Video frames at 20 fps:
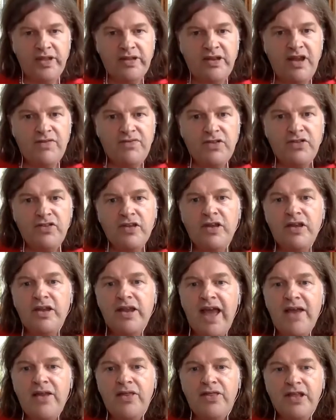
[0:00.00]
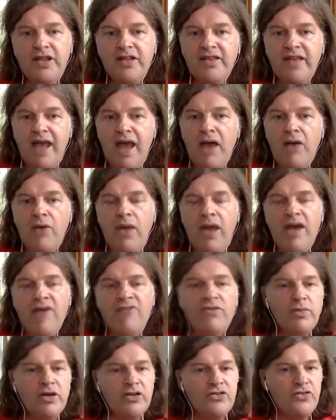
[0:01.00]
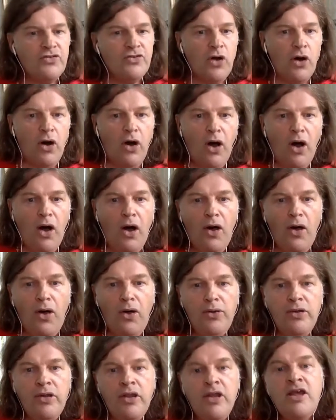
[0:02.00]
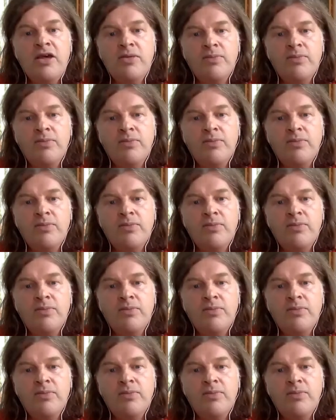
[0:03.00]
Never turn anything down, however much you've got on.